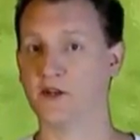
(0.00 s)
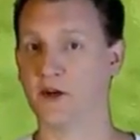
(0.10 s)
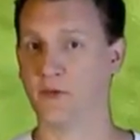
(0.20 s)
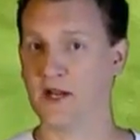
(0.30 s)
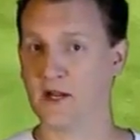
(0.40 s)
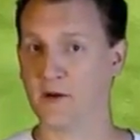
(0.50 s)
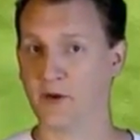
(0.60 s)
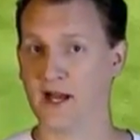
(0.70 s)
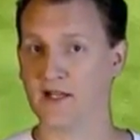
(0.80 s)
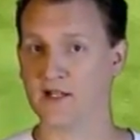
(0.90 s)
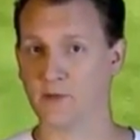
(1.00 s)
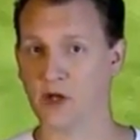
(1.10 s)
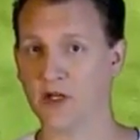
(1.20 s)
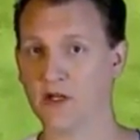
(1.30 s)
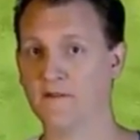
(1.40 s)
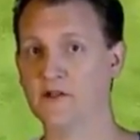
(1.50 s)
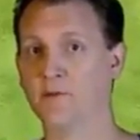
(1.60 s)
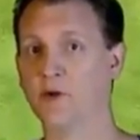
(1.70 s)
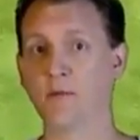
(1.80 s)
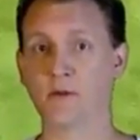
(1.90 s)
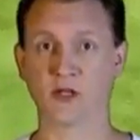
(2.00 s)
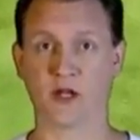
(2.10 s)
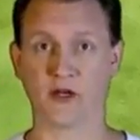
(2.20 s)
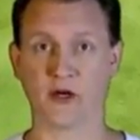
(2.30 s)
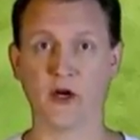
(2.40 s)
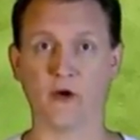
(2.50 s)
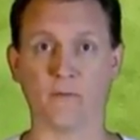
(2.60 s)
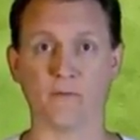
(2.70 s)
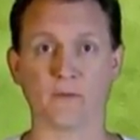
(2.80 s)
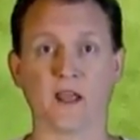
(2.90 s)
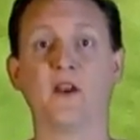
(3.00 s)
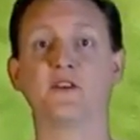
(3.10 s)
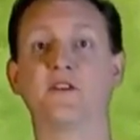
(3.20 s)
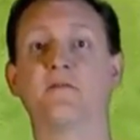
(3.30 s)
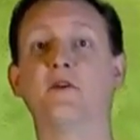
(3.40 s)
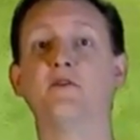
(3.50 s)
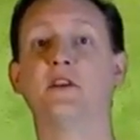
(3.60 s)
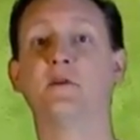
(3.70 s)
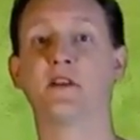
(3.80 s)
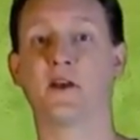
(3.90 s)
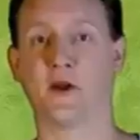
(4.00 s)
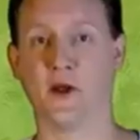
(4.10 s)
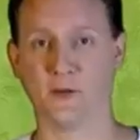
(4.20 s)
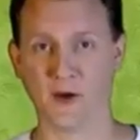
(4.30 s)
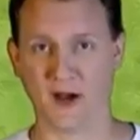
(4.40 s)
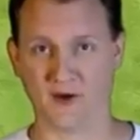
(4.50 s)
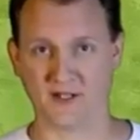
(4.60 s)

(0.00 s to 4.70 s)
as you get ready to practice some long division problems on your own, here's a few tips that'll help you